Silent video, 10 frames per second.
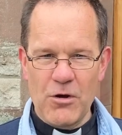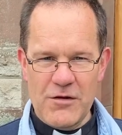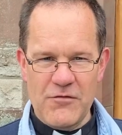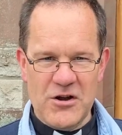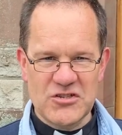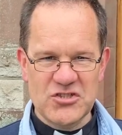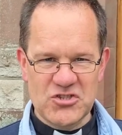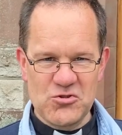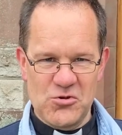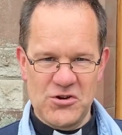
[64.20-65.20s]
one of our
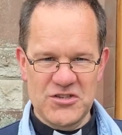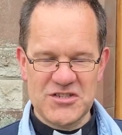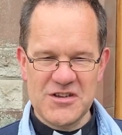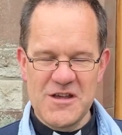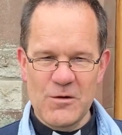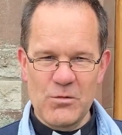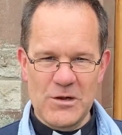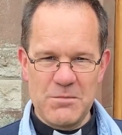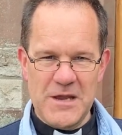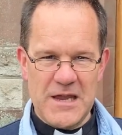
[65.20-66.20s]
stewards
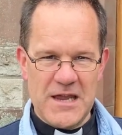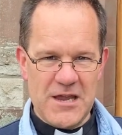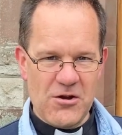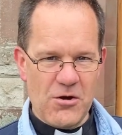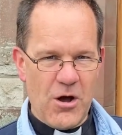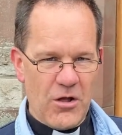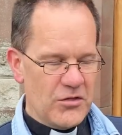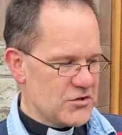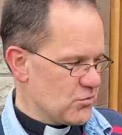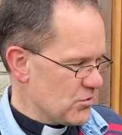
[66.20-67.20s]
will be here on
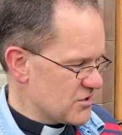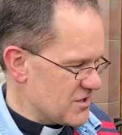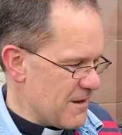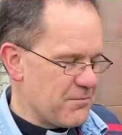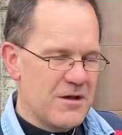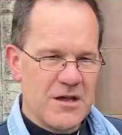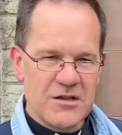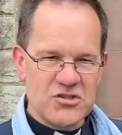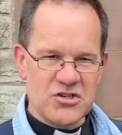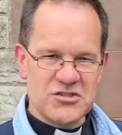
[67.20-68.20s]
the doorstep
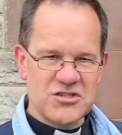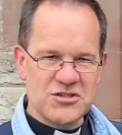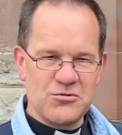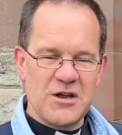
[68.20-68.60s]
just to